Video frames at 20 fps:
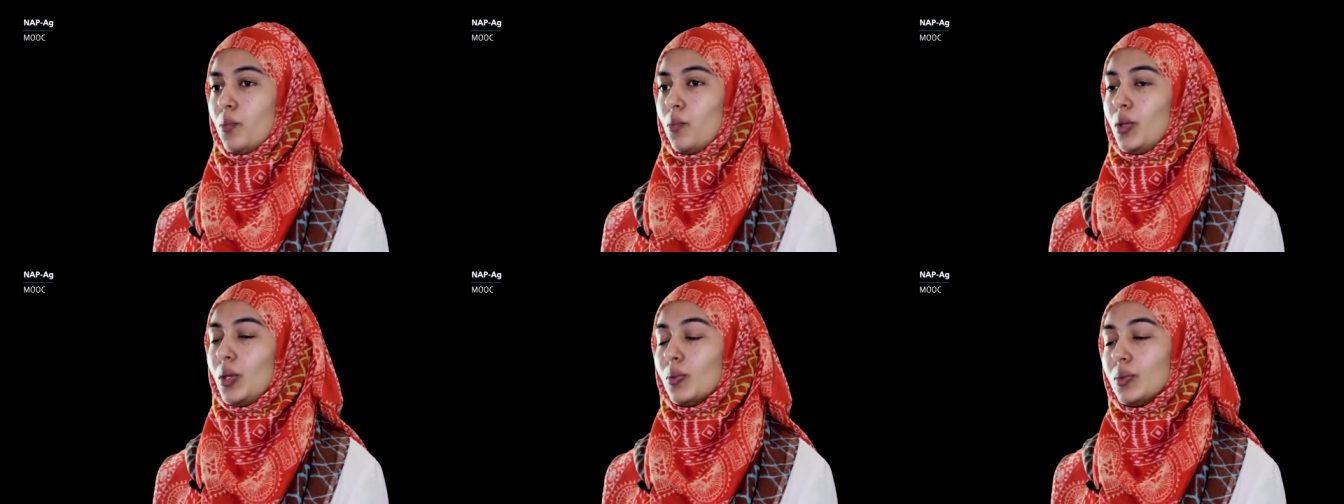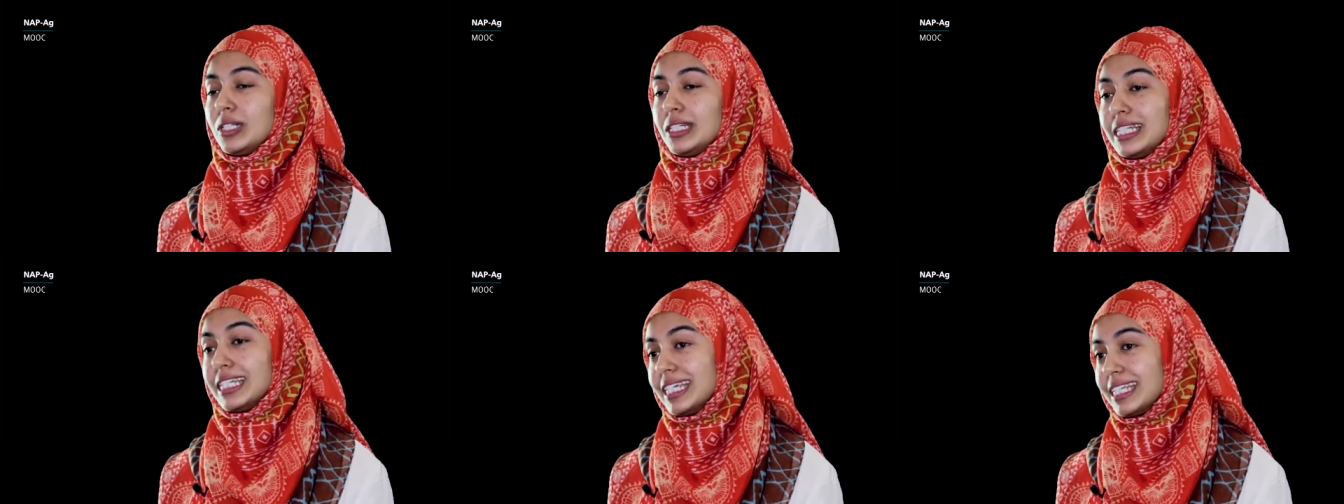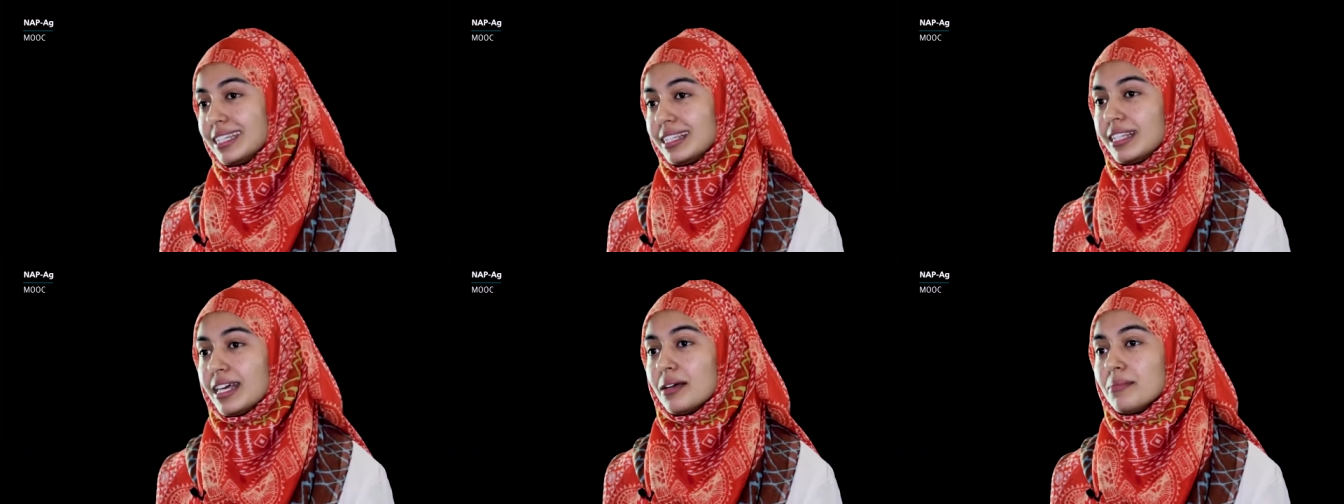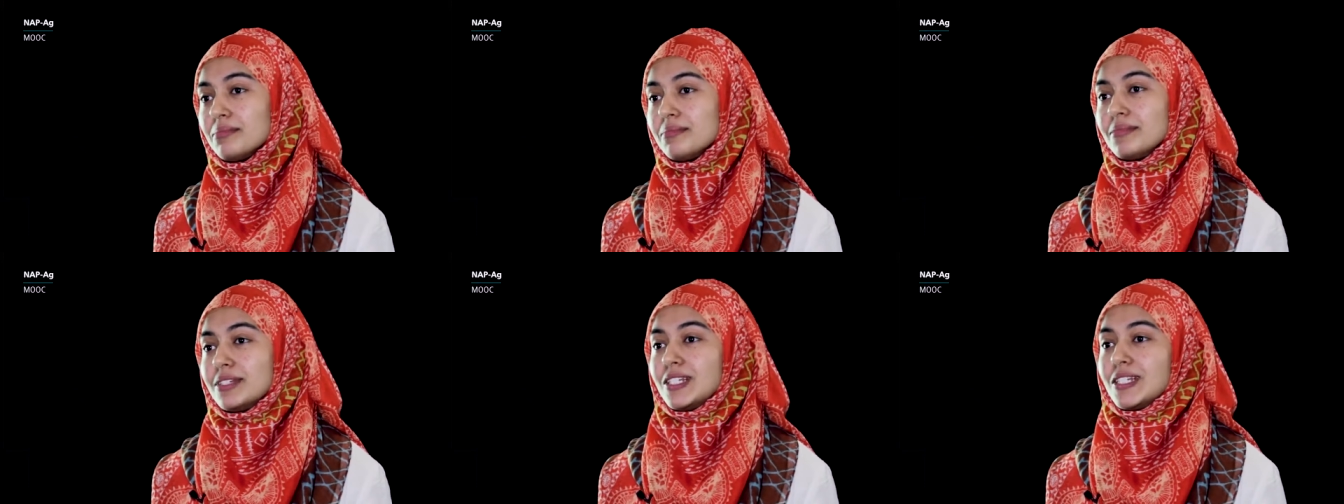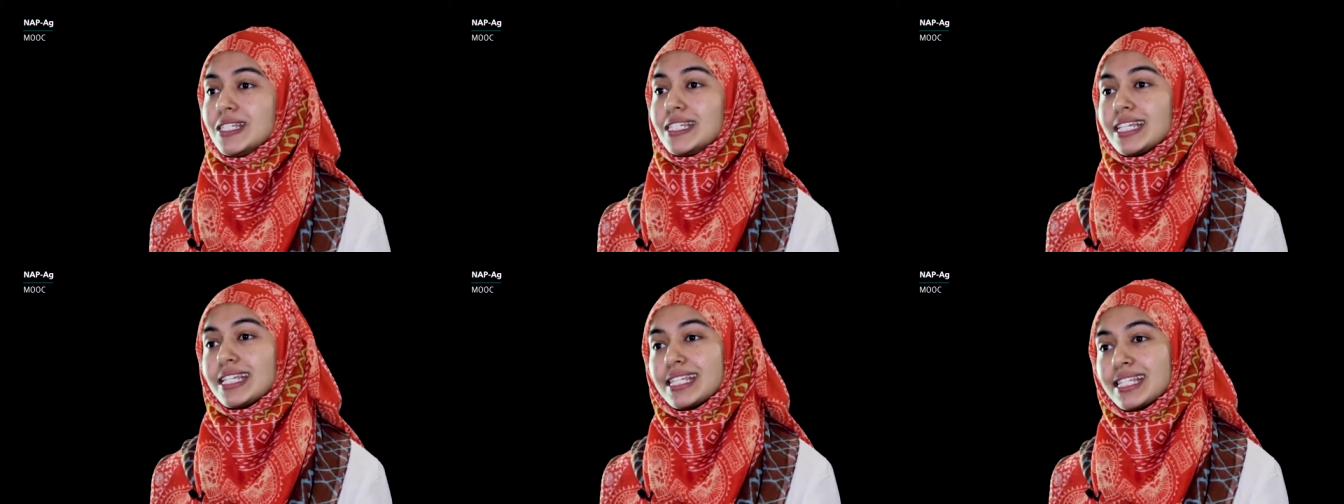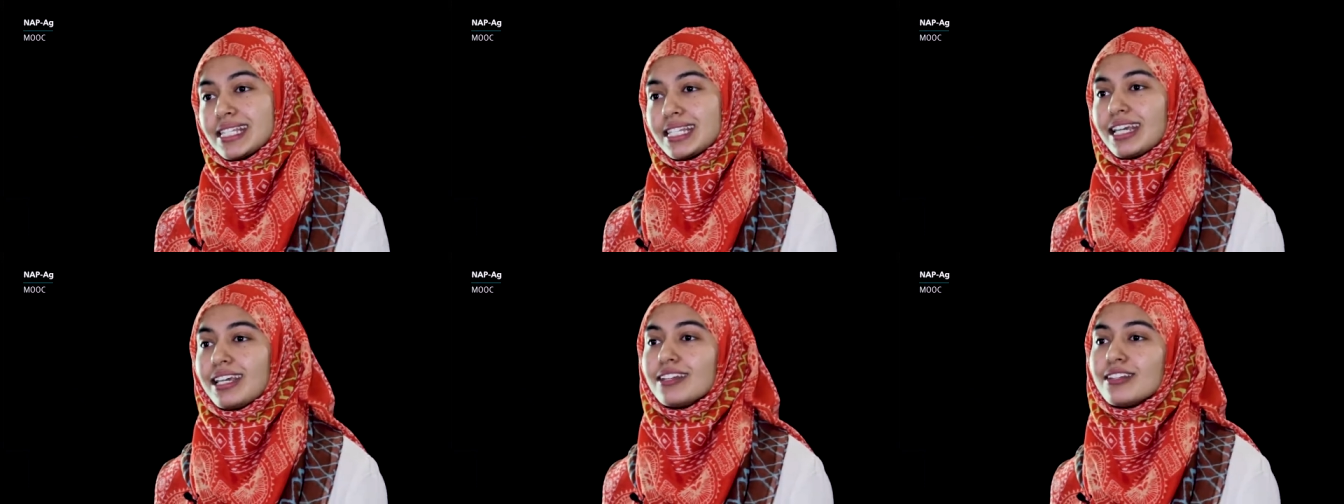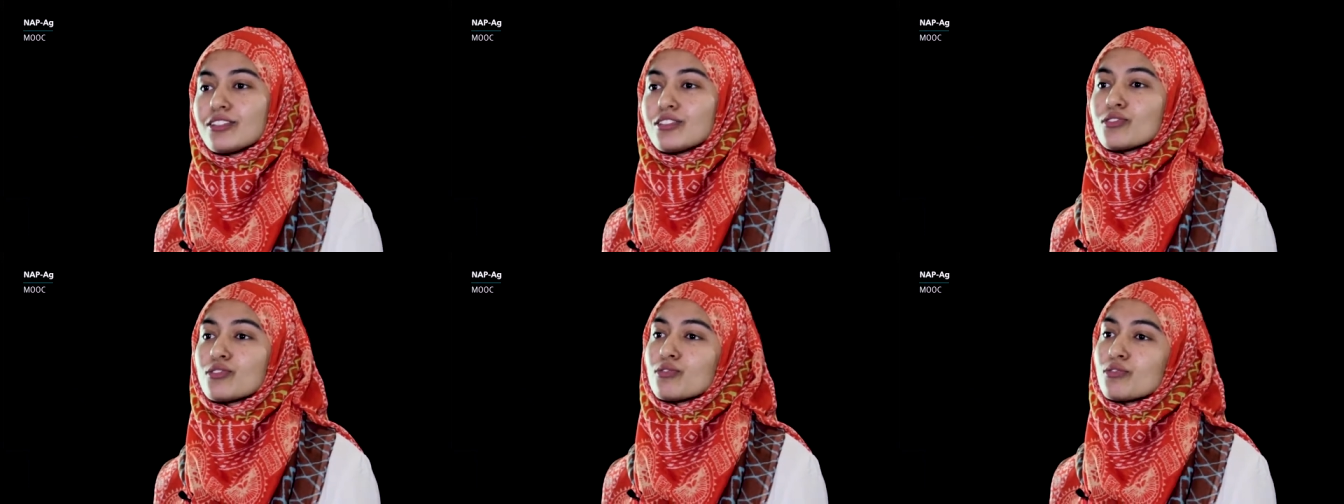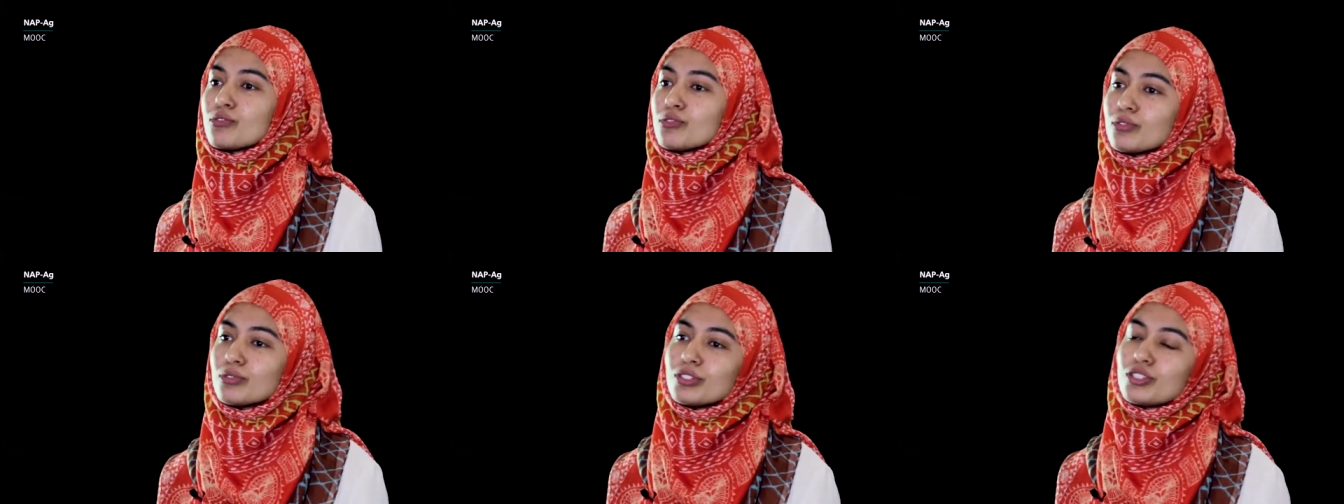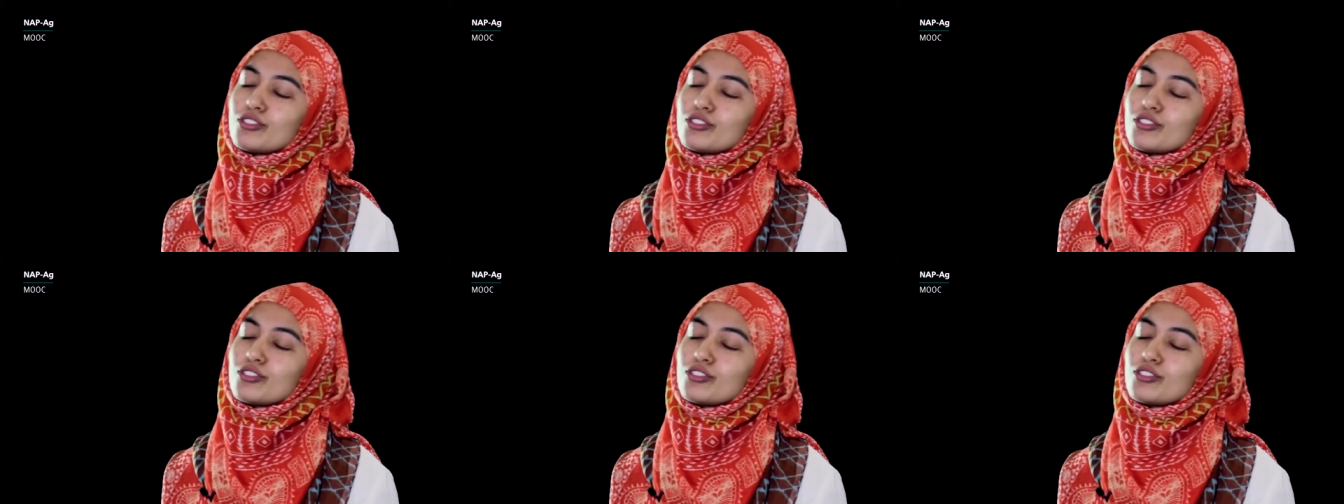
We will need them to sustain us through